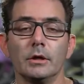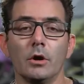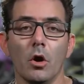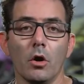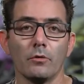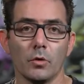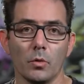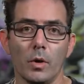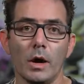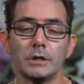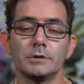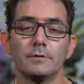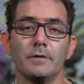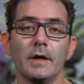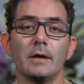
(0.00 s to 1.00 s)
the
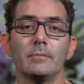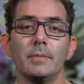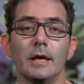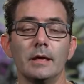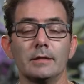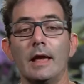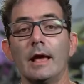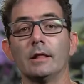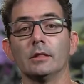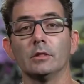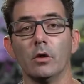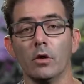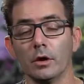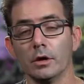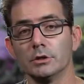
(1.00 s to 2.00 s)
Overwatch fan base at
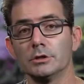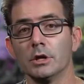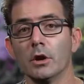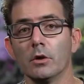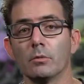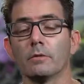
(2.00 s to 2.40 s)
large.